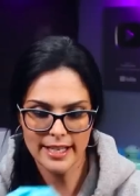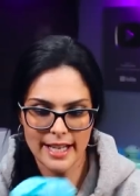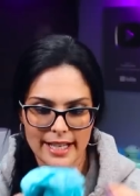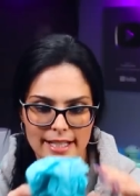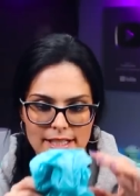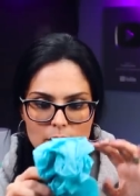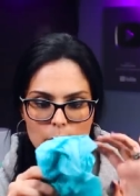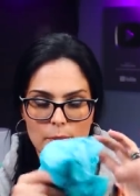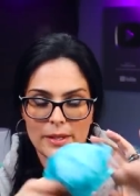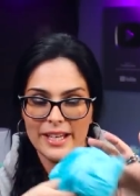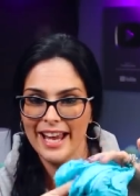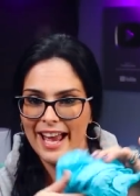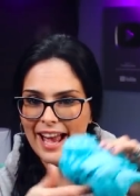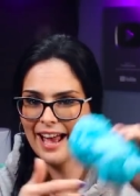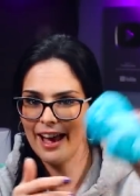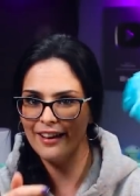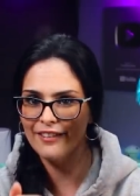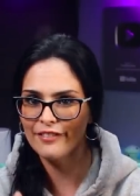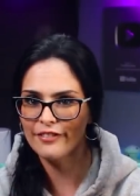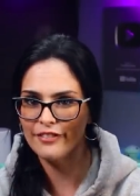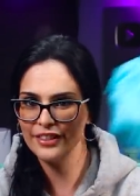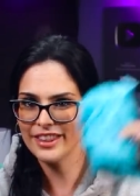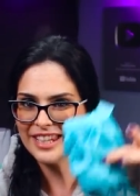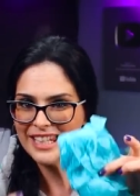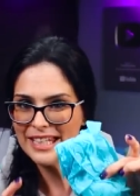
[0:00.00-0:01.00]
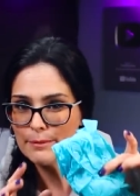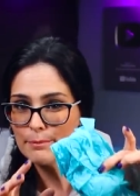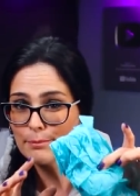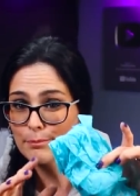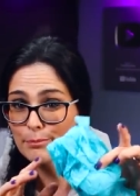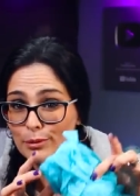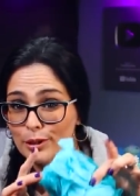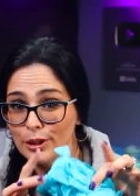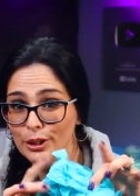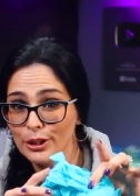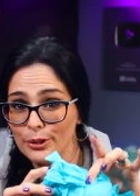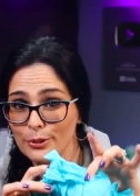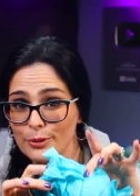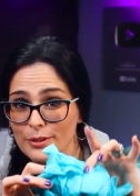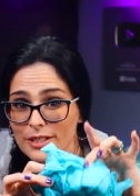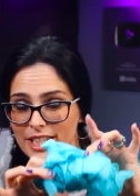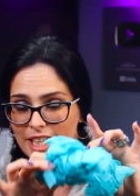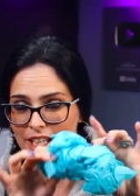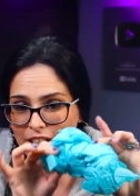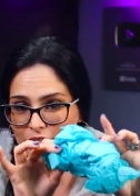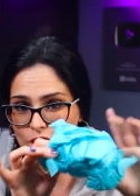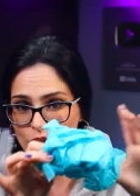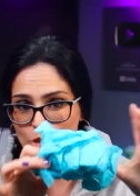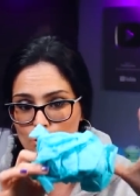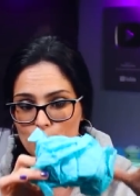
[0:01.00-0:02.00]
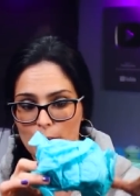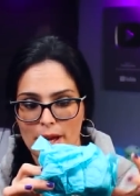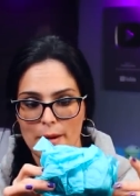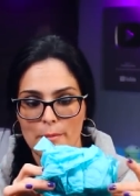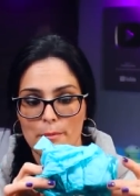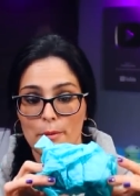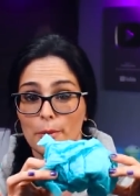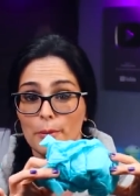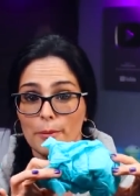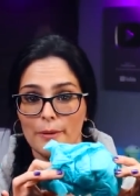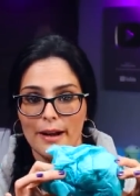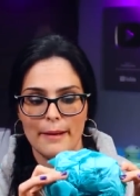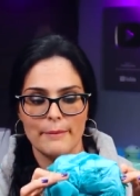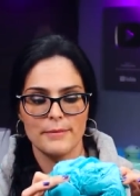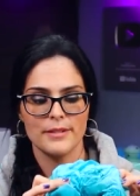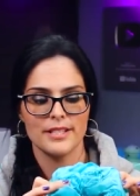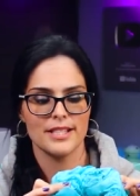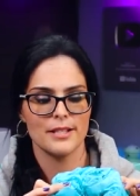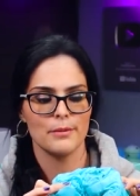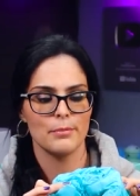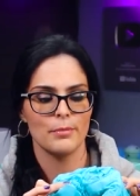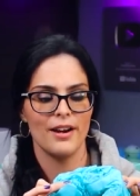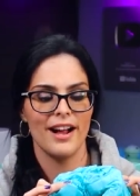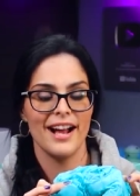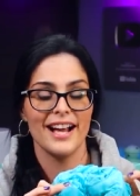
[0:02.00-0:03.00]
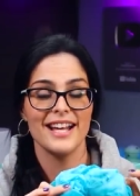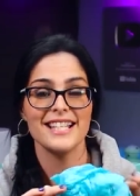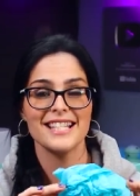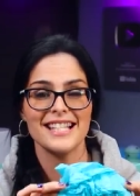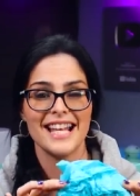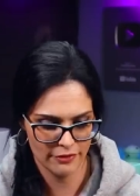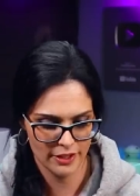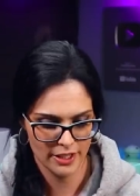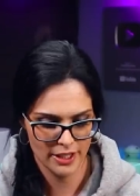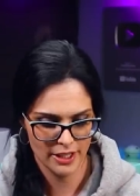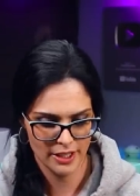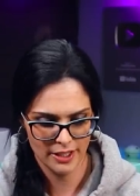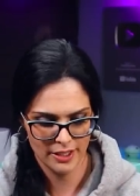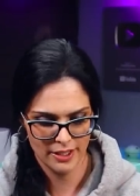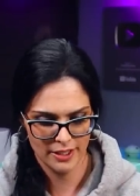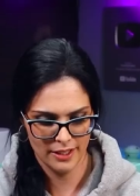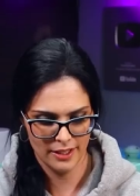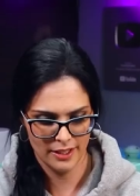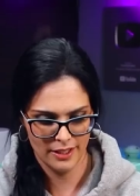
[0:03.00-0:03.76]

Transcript: Next we have the blue tissue paper wrapped surprise